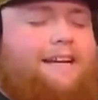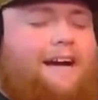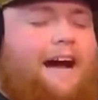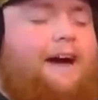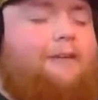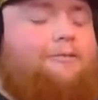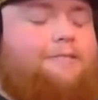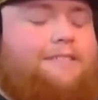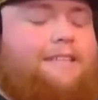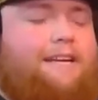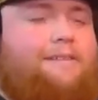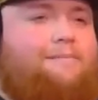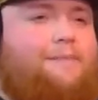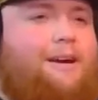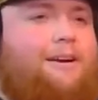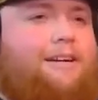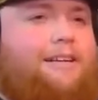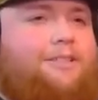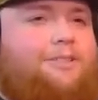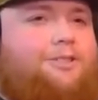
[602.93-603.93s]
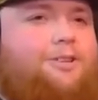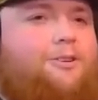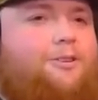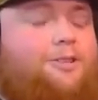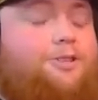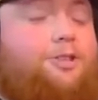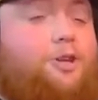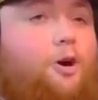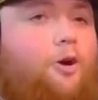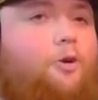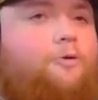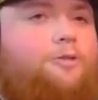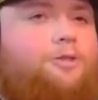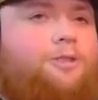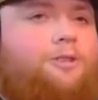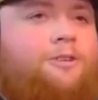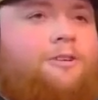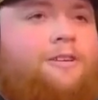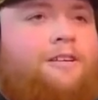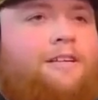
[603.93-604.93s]
I would say American church
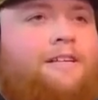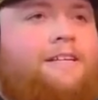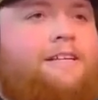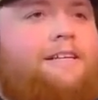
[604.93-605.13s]
culture.